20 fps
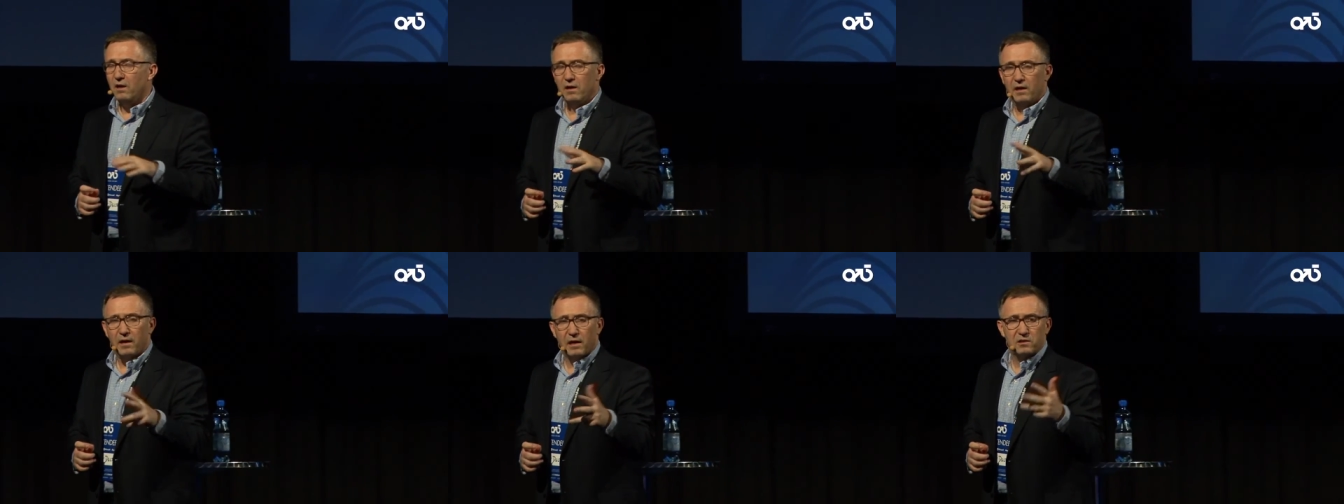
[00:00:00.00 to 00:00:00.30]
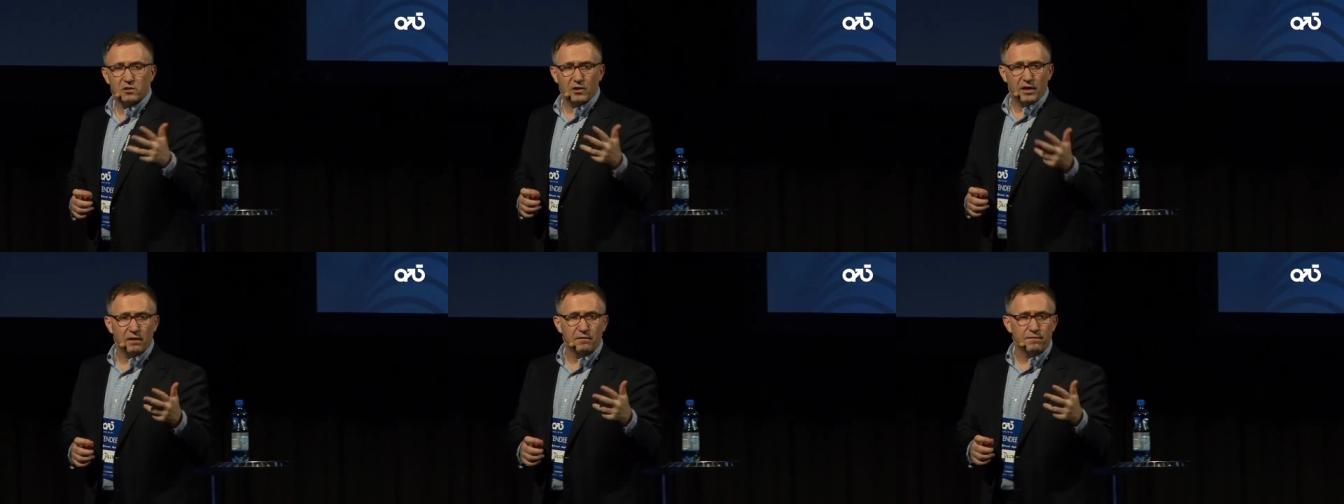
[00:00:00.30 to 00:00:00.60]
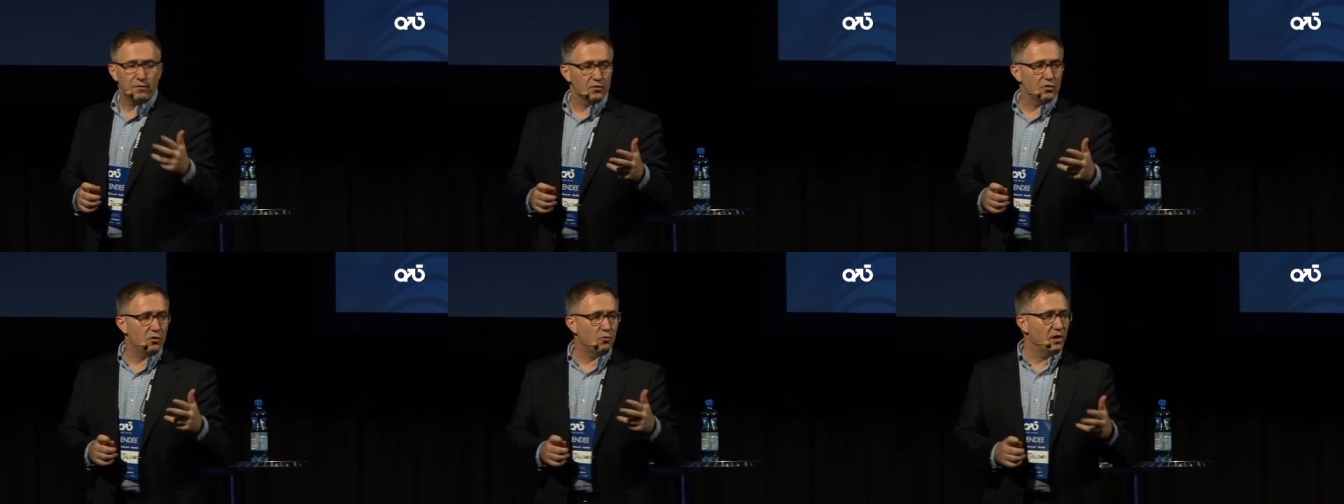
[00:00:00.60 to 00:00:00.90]
is again
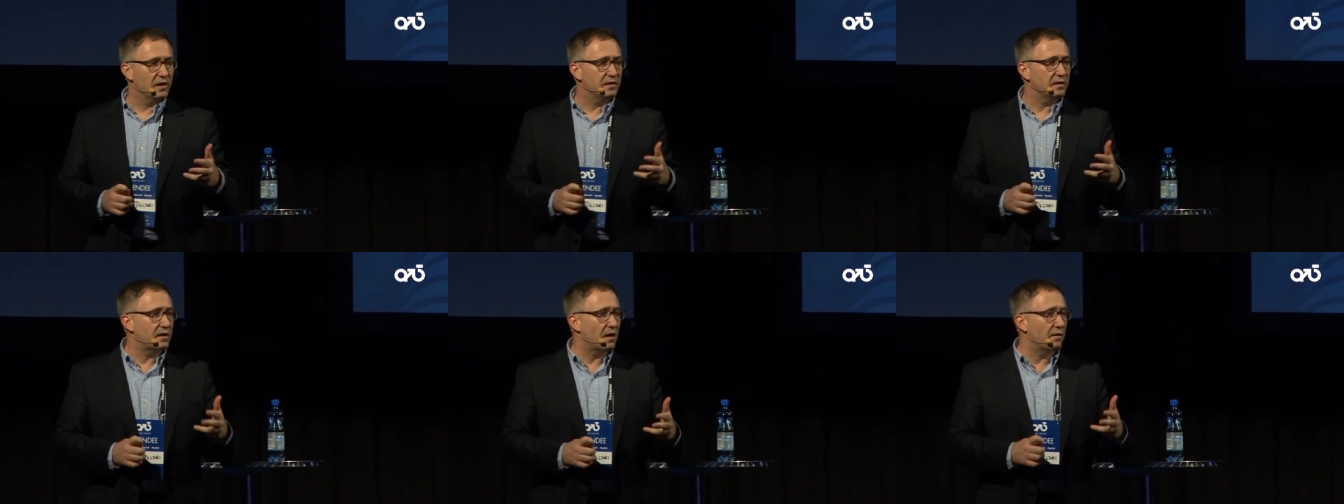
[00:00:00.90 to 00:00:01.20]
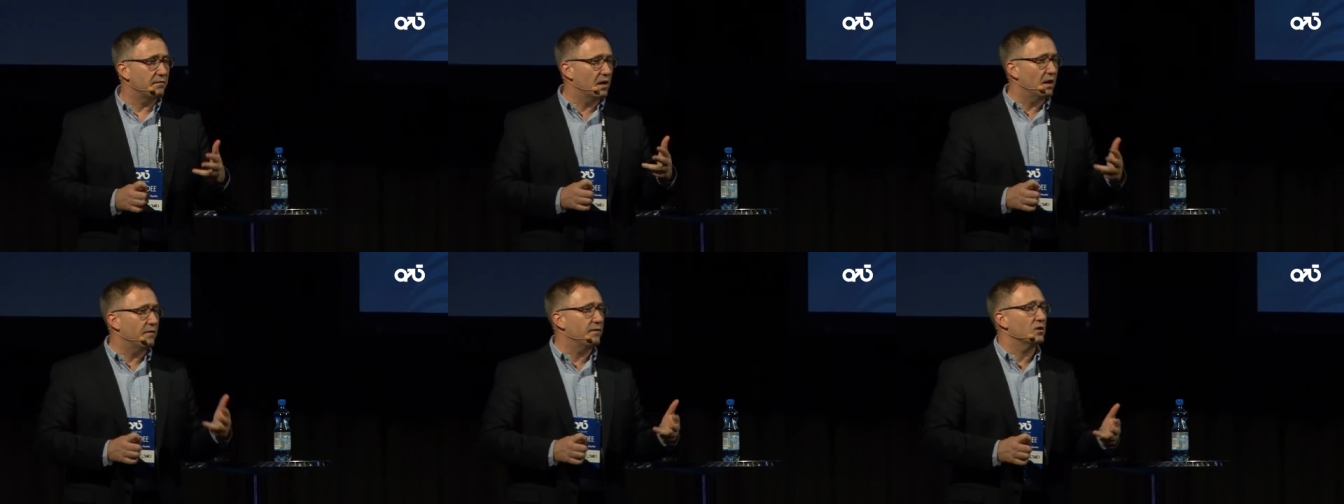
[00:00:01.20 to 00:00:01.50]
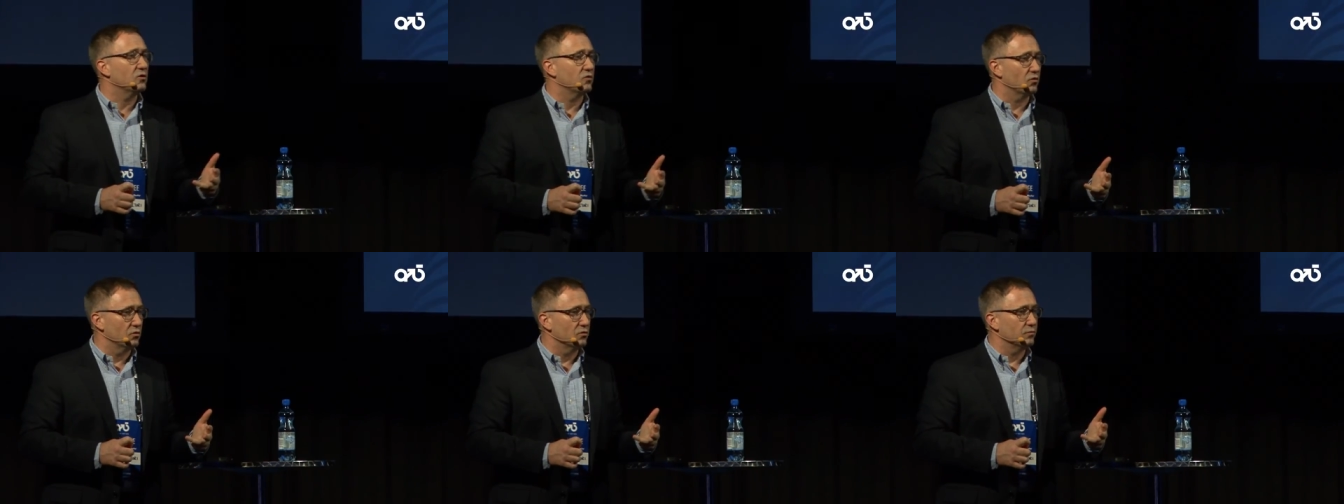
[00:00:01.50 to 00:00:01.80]
for the reason I've given
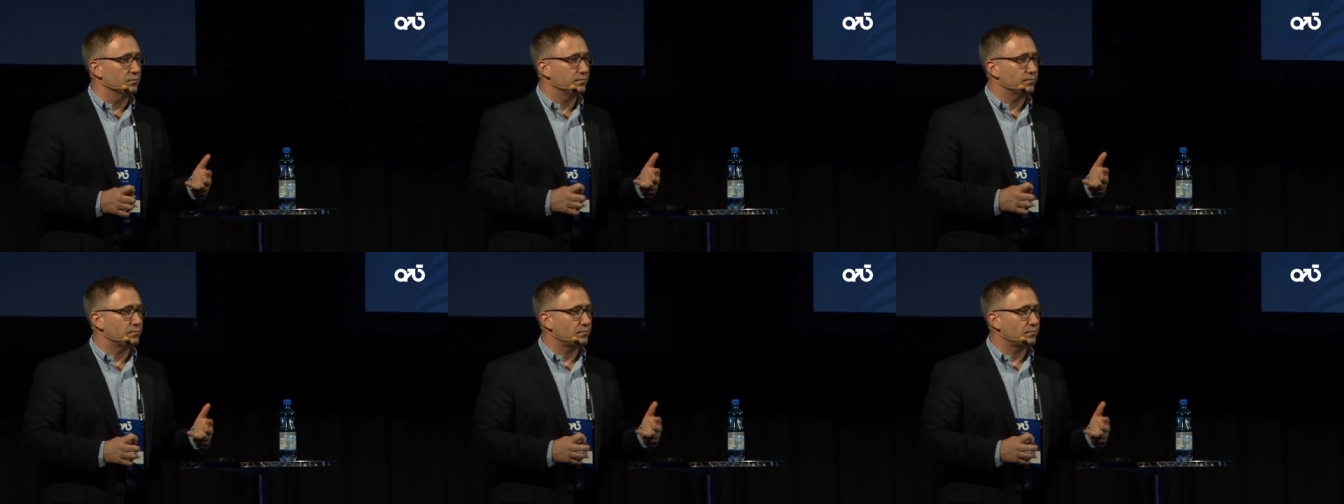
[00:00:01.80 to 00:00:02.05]
to you